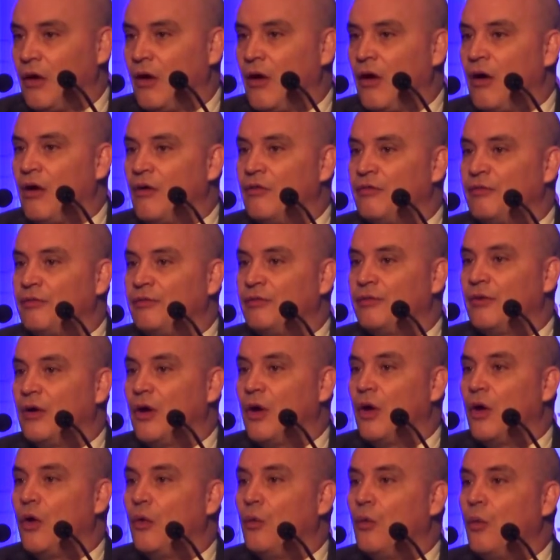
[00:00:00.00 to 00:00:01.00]
of
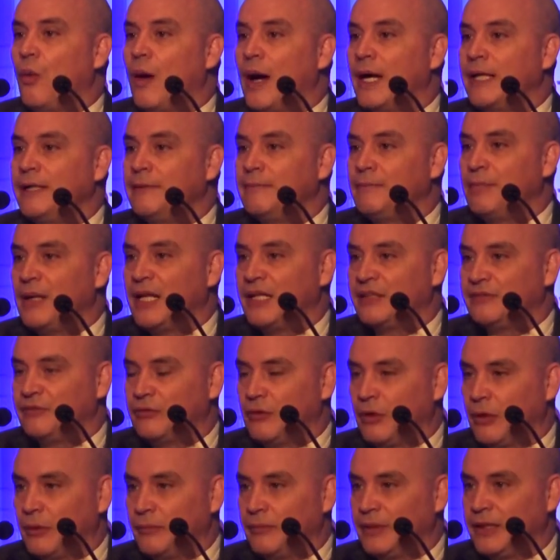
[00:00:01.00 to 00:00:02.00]
one
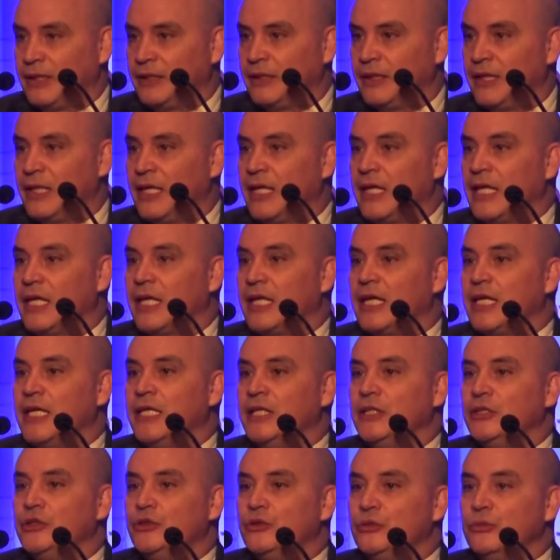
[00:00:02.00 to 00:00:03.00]
platform
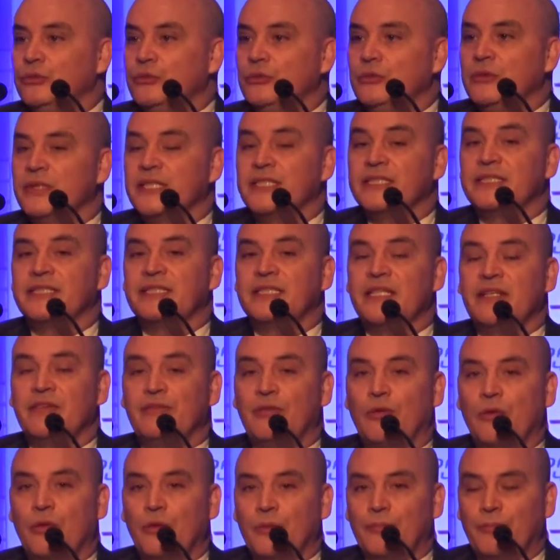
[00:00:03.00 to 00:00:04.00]
into
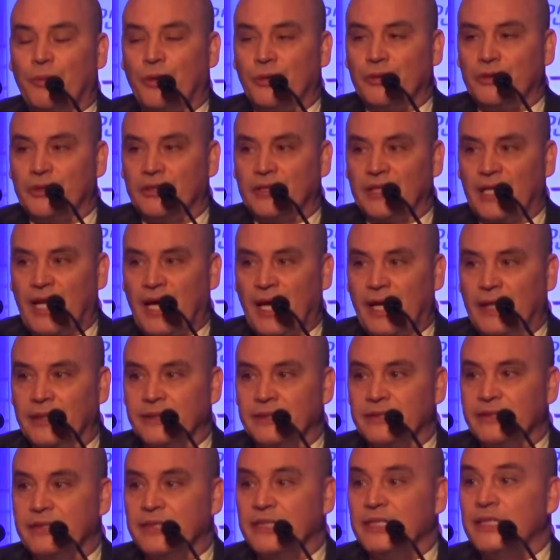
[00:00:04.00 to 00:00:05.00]
several product
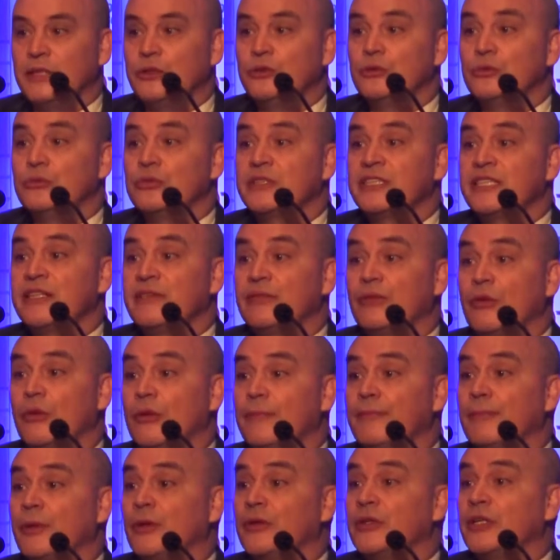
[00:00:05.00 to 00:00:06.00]
lines, into
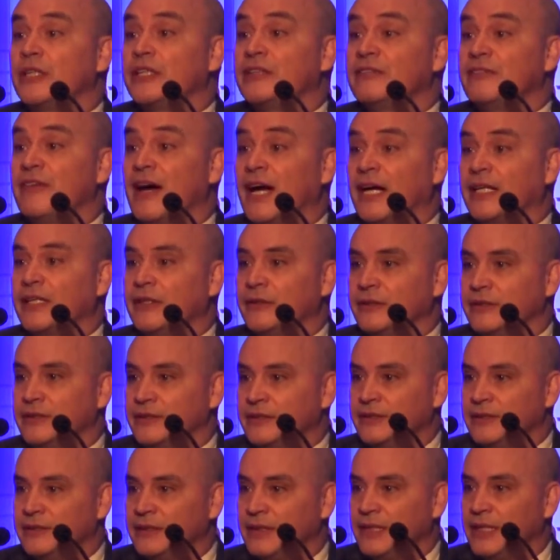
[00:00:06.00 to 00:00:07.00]
several product
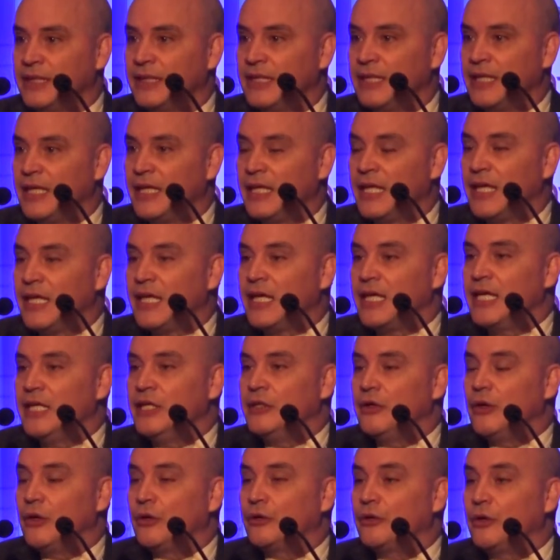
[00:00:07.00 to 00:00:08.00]
variants,
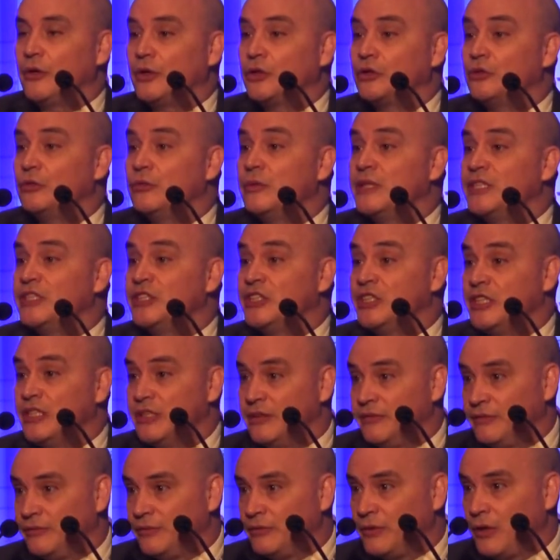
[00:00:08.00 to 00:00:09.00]
in order to
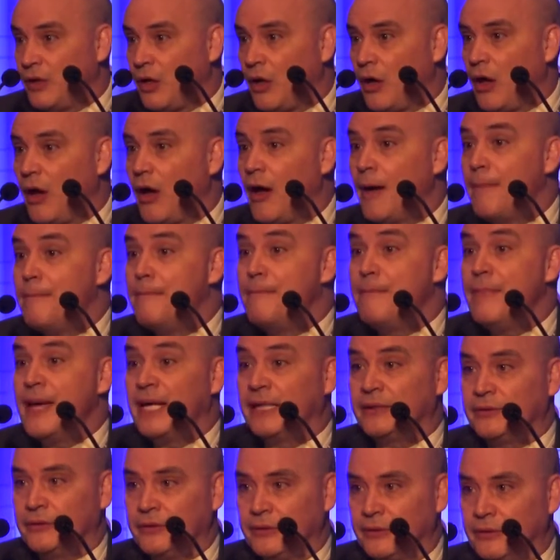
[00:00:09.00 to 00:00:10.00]
achieve a
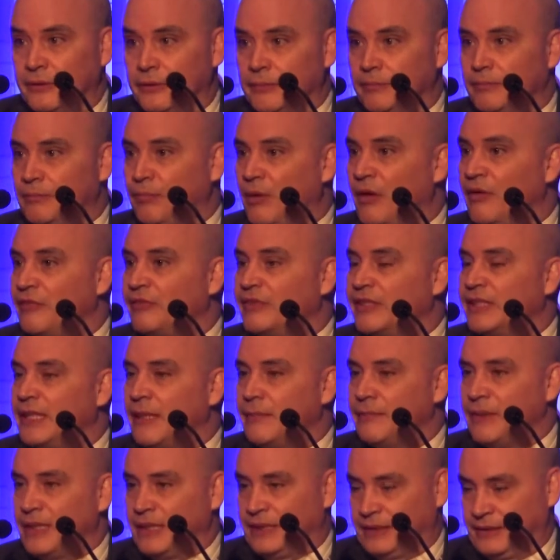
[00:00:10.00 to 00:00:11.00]
better
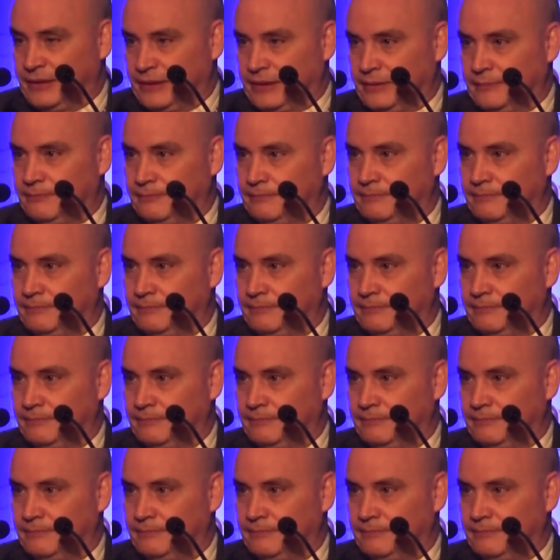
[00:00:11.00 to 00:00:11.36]
profitability.